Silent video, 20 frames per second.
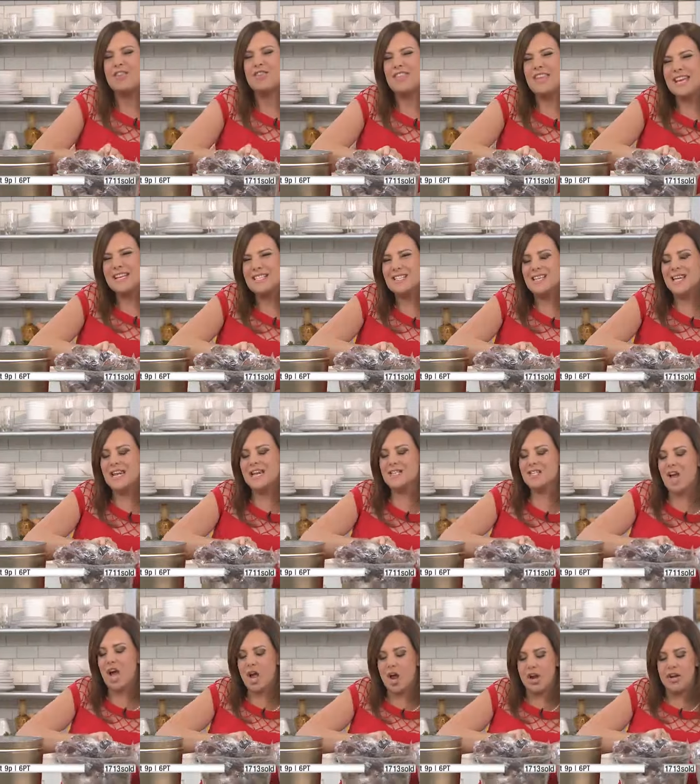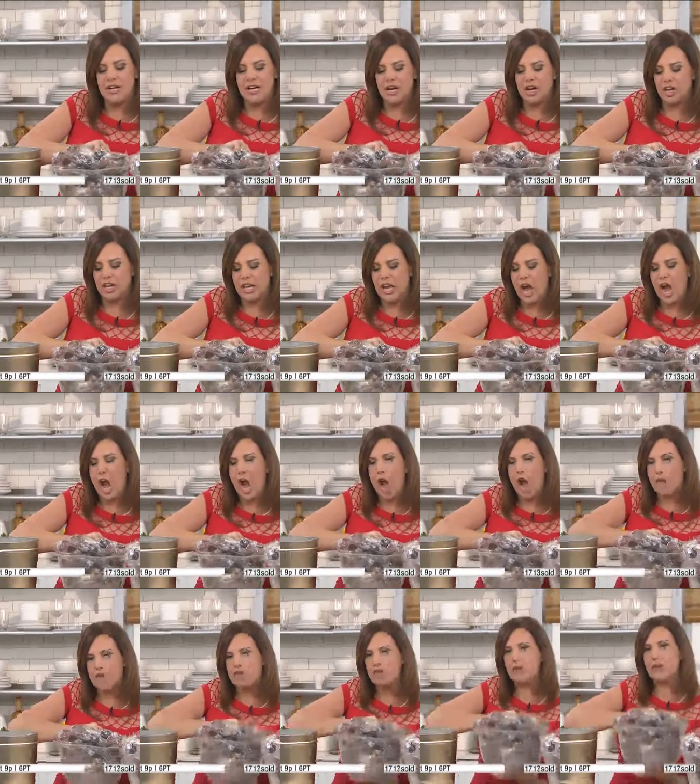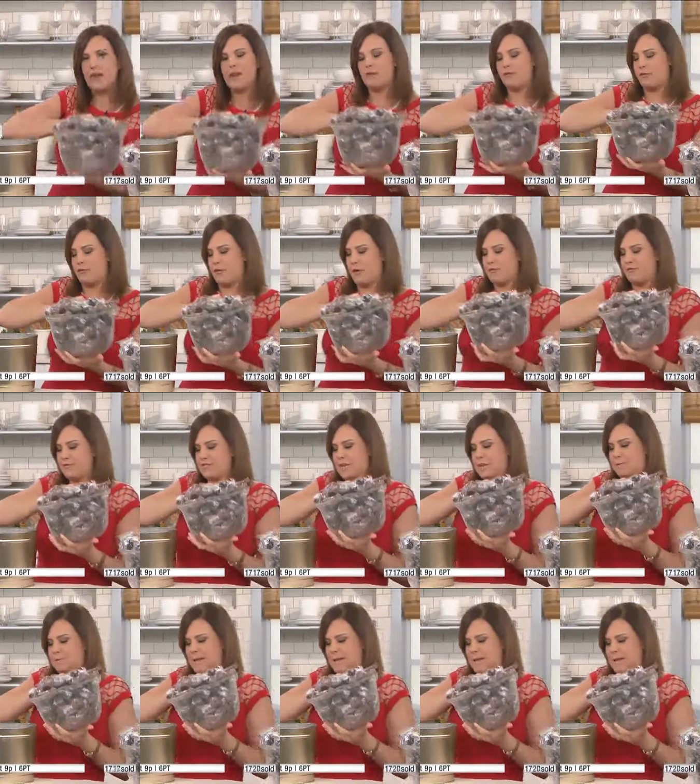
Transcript: This is nearly 150